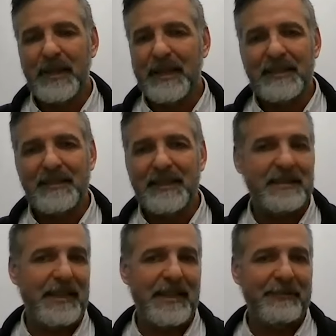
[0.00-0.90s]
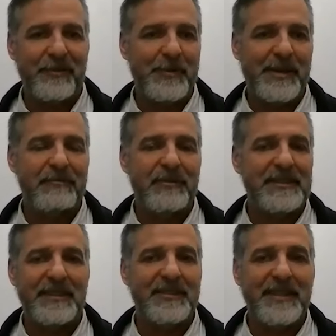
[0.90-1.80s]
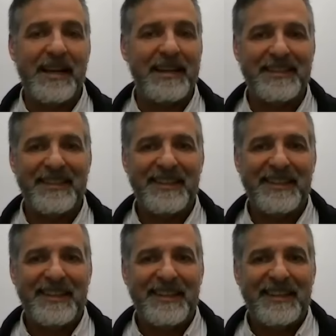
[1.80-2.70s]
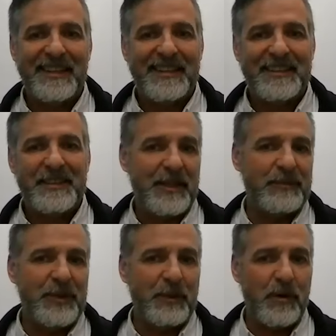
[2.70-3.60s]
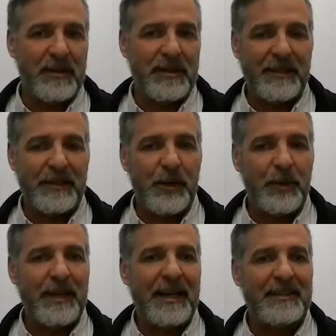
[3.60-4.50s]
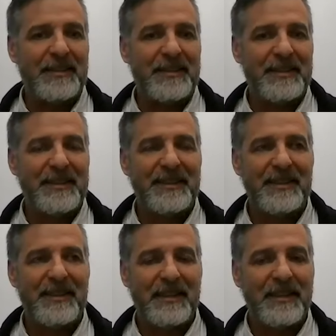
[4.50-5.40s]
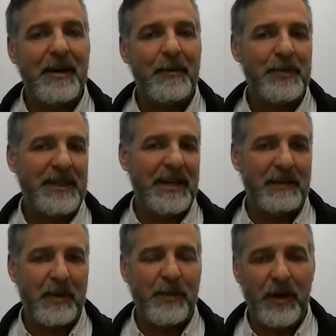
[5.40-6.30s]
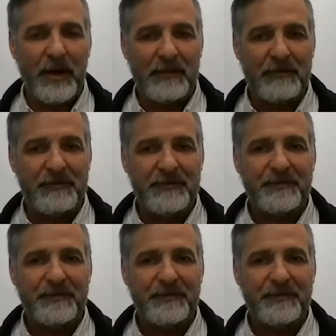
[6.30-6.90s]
it is exciting for me every single day to come to work and know that the company I'm a part of